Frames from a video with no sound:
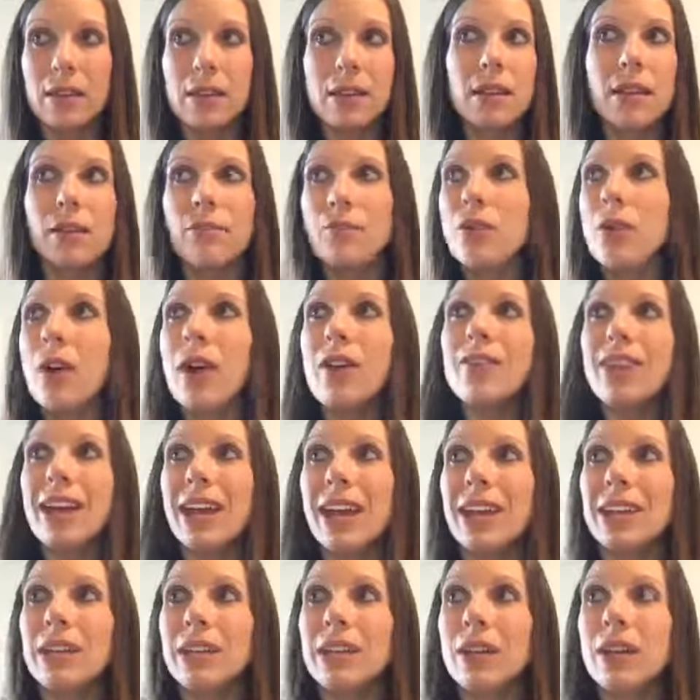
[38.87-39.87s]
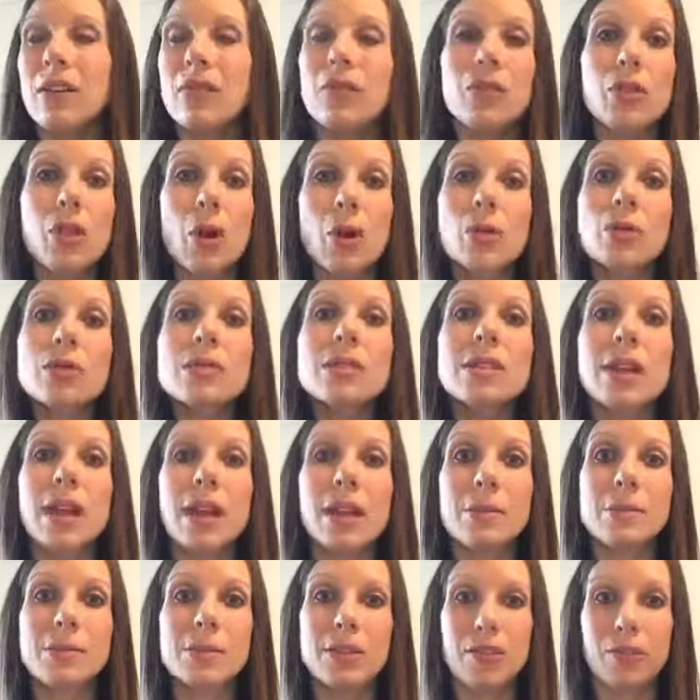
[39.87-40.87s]
if you have any of those
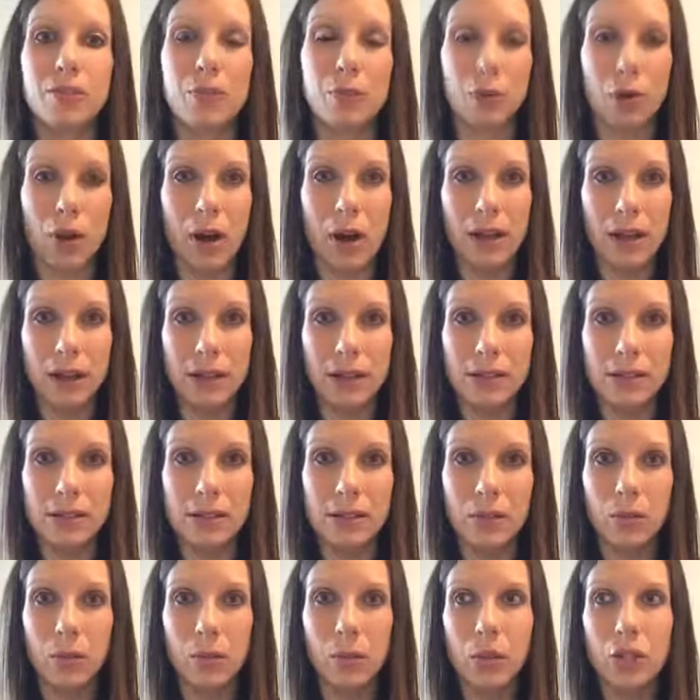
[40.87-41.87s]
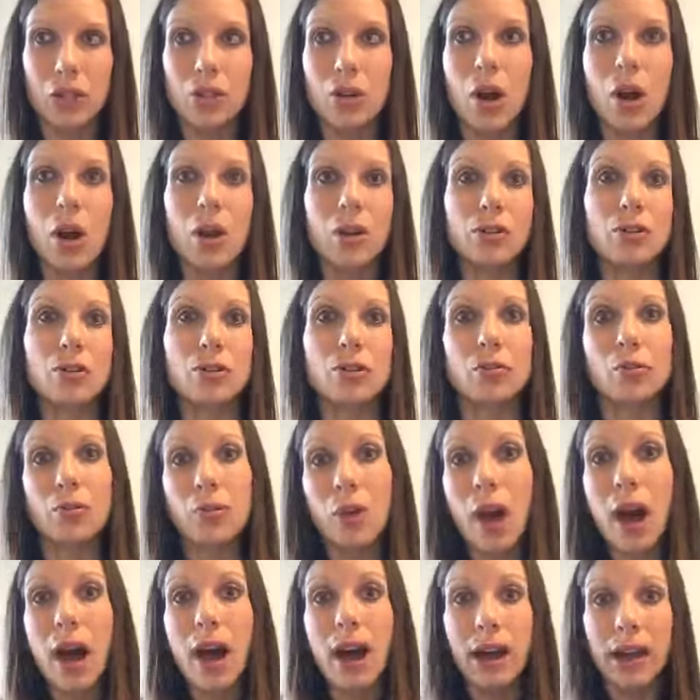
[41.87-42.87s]
types of products which are
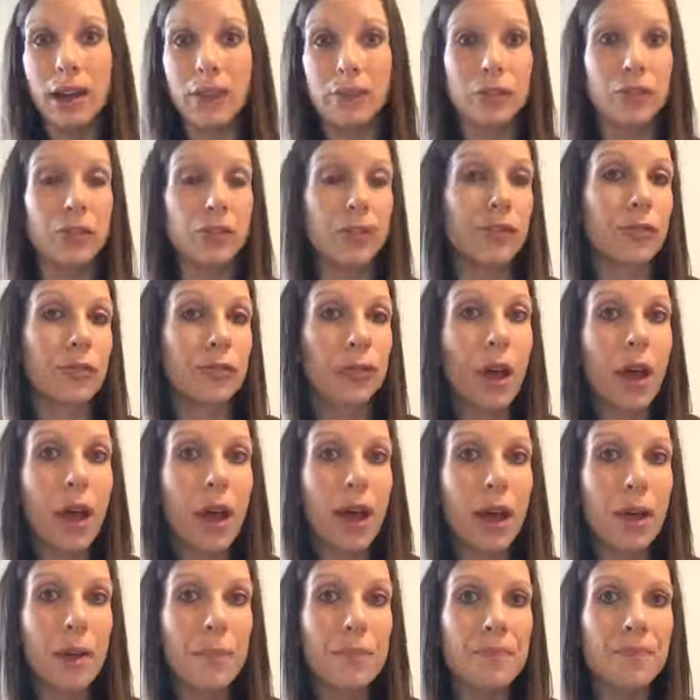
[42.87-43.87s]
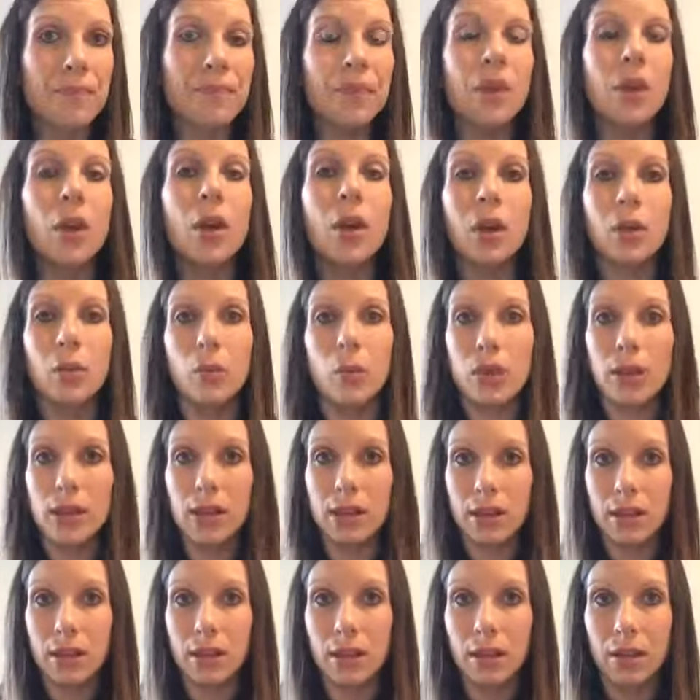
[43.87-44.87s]
derived from
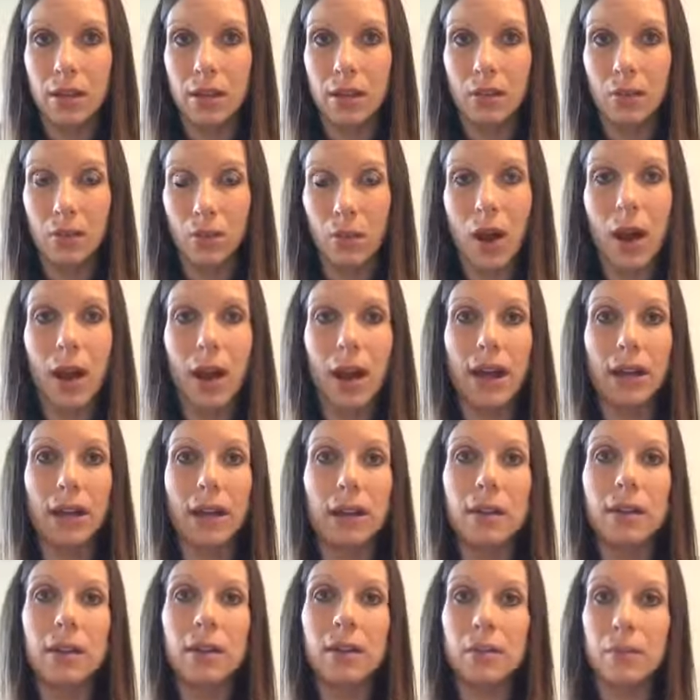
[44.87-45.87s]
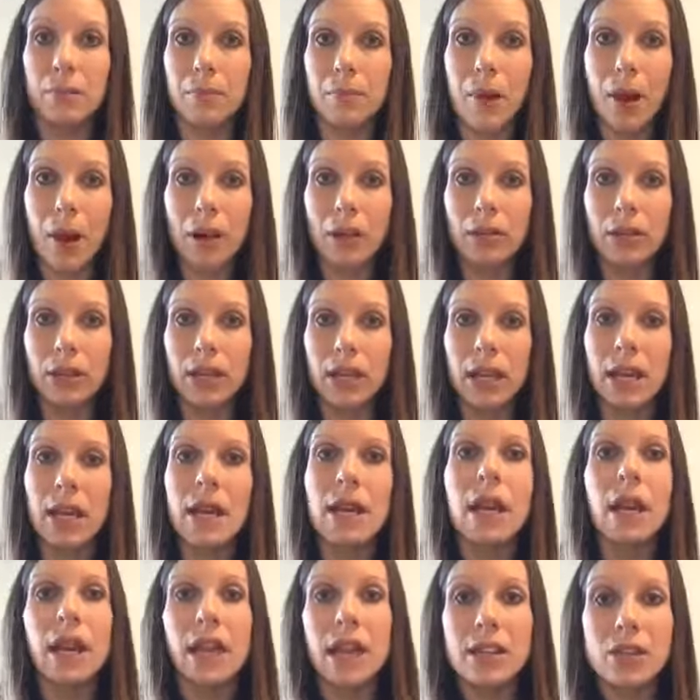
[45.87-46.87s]
wheat, rye, barley,
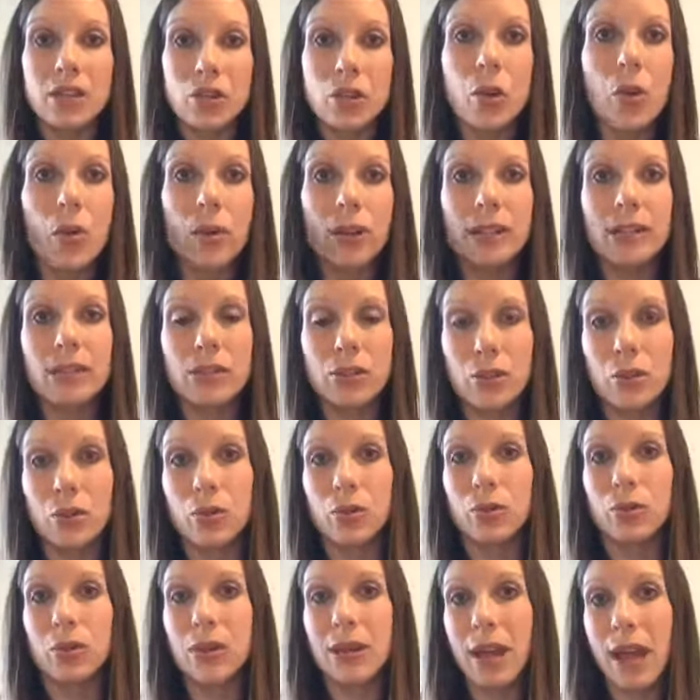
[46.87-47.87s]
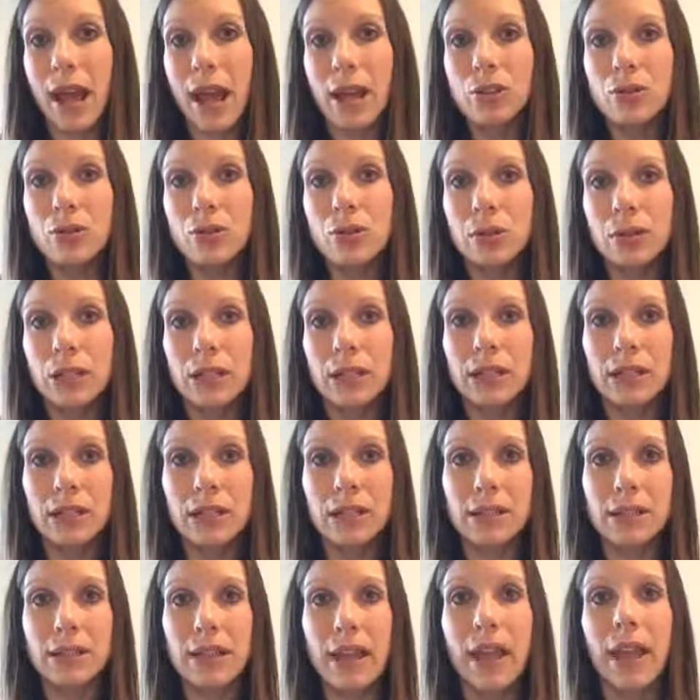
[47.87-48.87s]
it's going to naturally
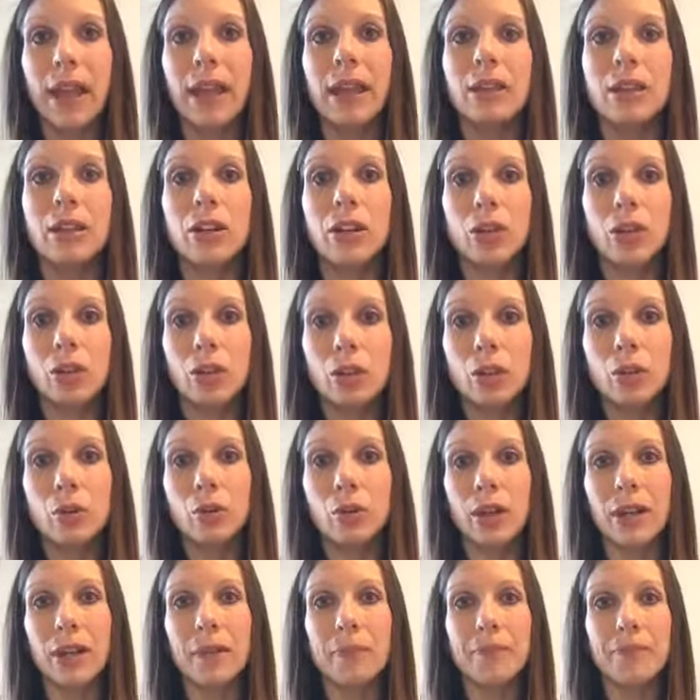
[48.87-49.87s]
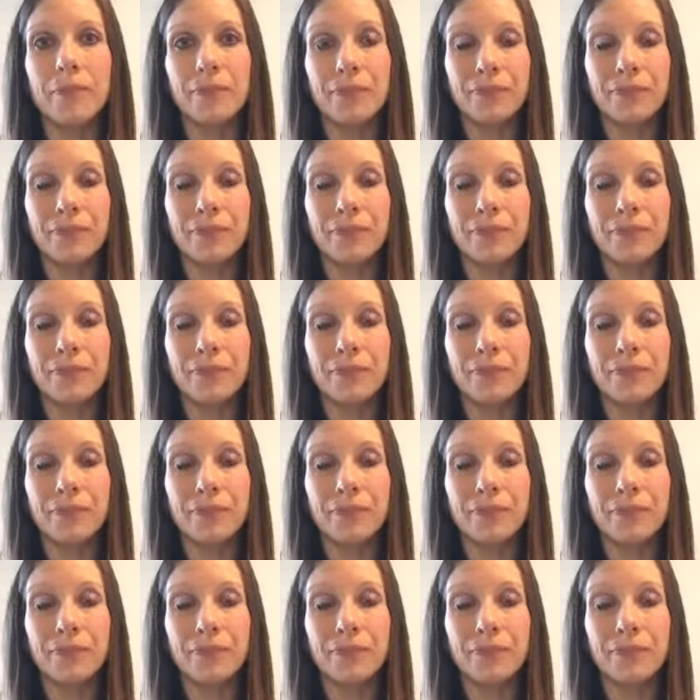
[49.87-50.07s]
contain gluten.